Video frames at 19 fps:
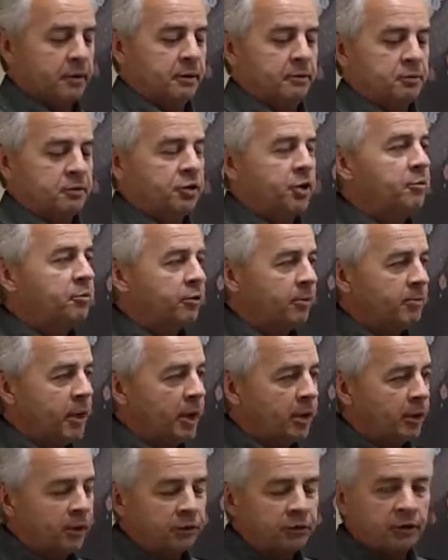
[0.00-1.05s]
Ships are
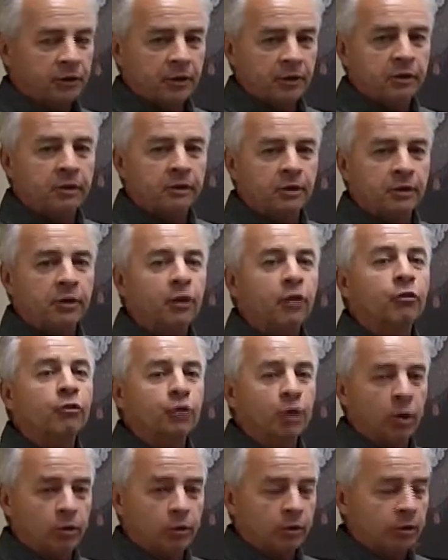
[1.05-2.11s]
made out of steel, and they'll
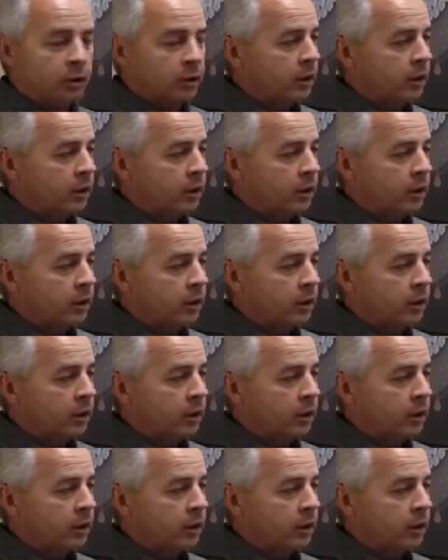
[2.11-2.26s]
float.